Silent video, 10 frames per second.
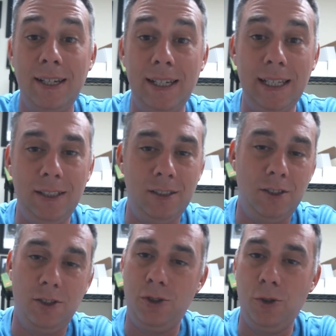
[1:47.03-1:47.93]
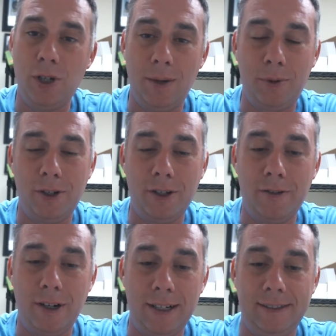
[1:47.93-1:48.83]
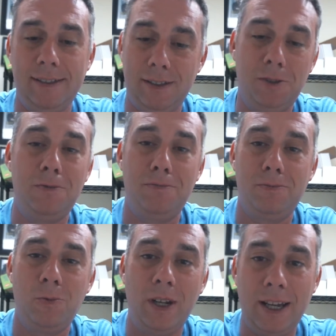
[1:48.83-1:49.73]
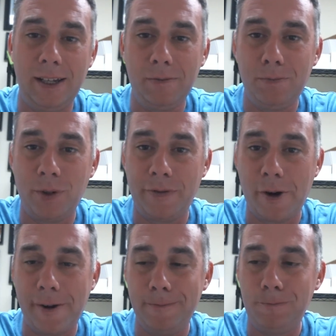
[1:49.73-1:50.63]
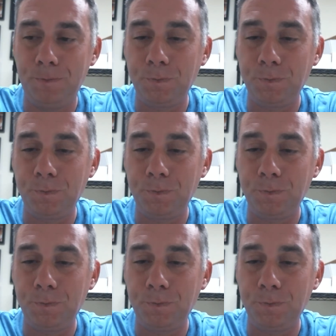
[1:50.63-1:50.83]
Neat. Do not put it on the rocks. It's the way I prefer it.